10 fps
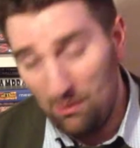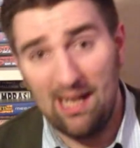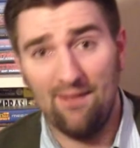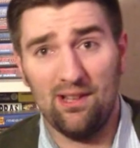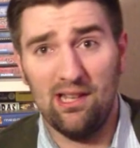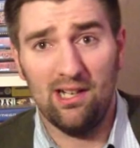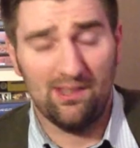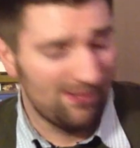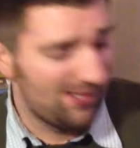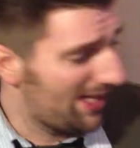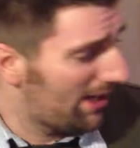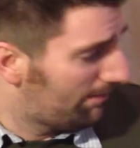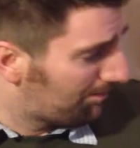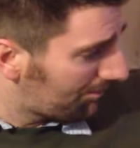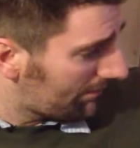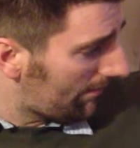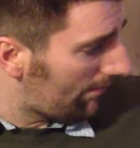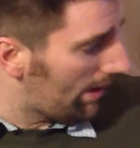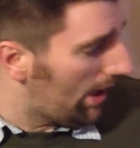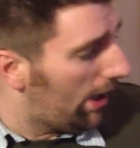we live and learn. So
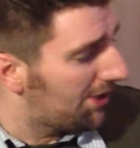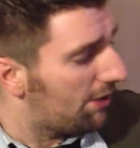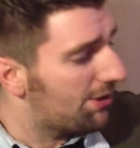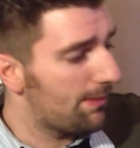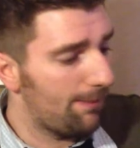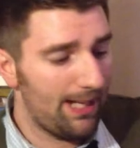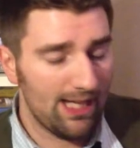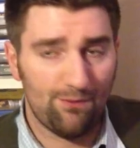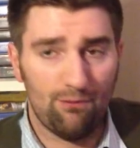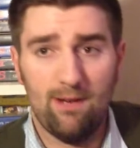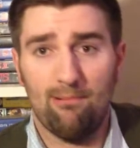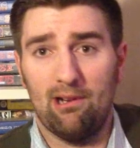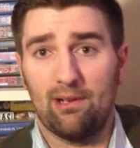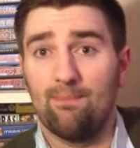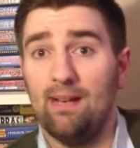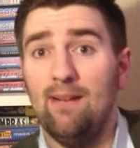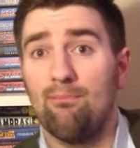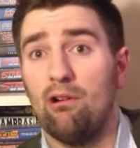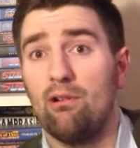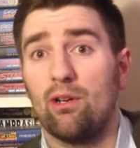I told you my PS3 broke.
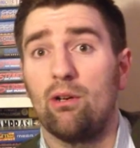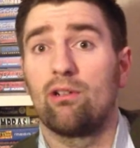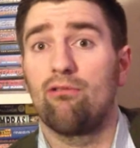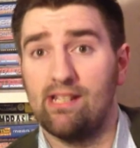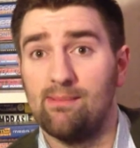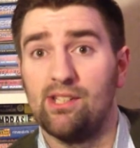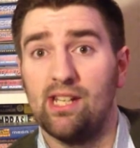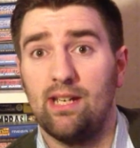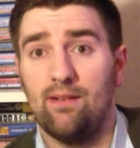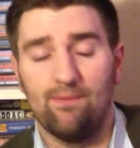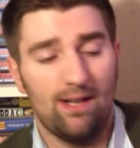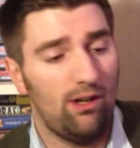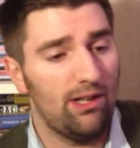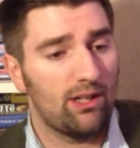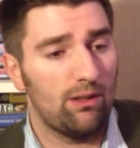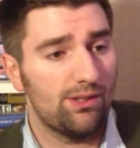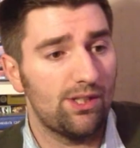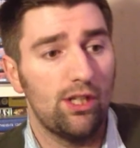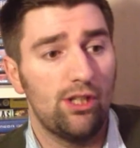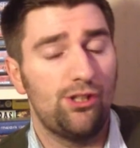It broke on Christmas Eve. I got
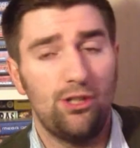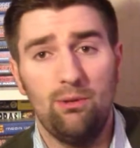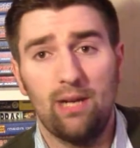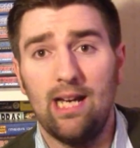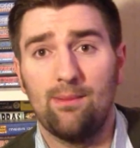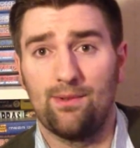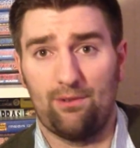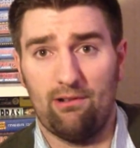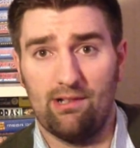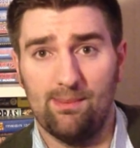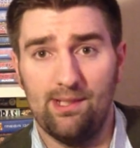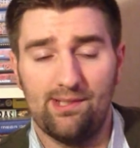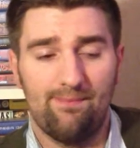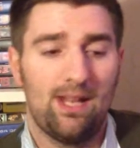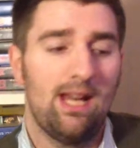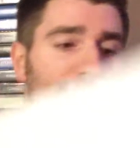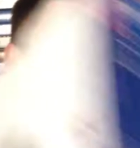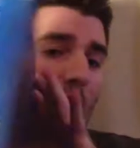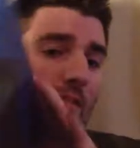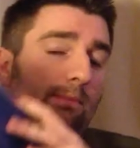2 games for Christmas.
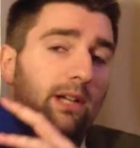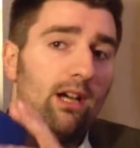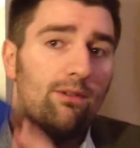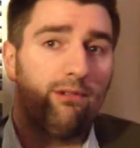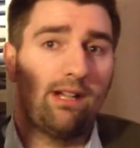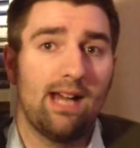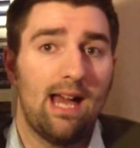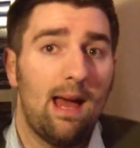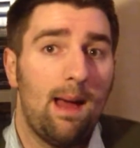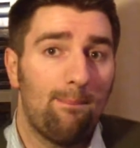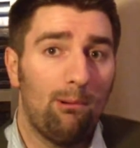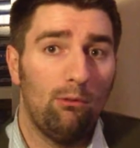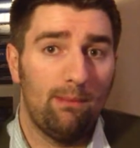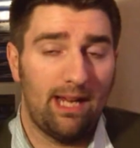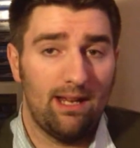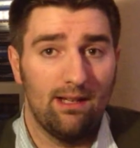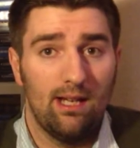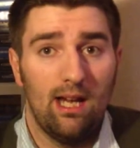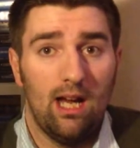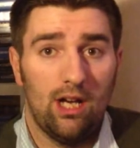So my girlfriend bought me
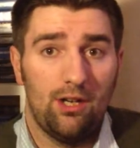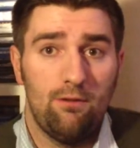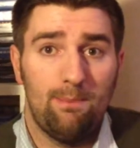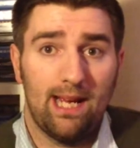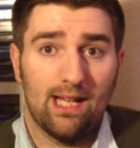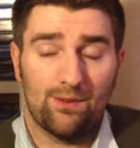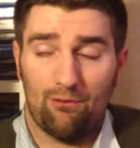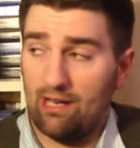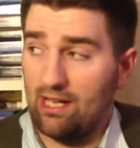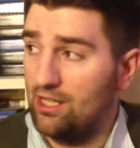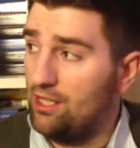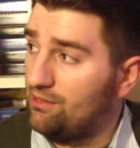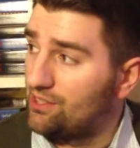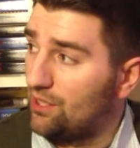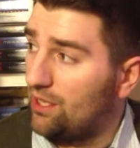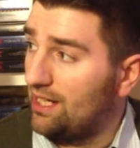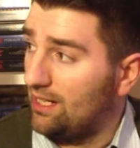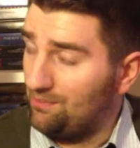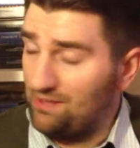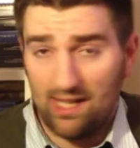a new PS3, a new design,
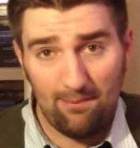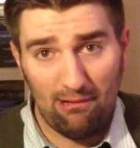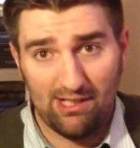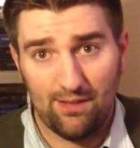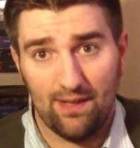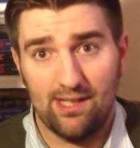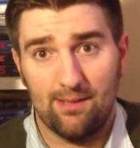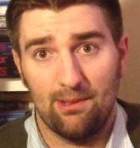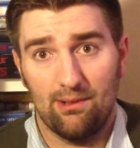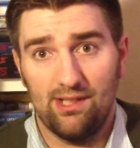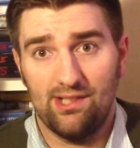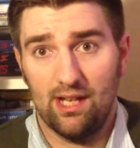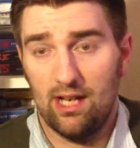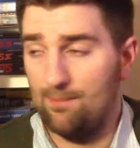and I'm dead impressed with it, to be honest.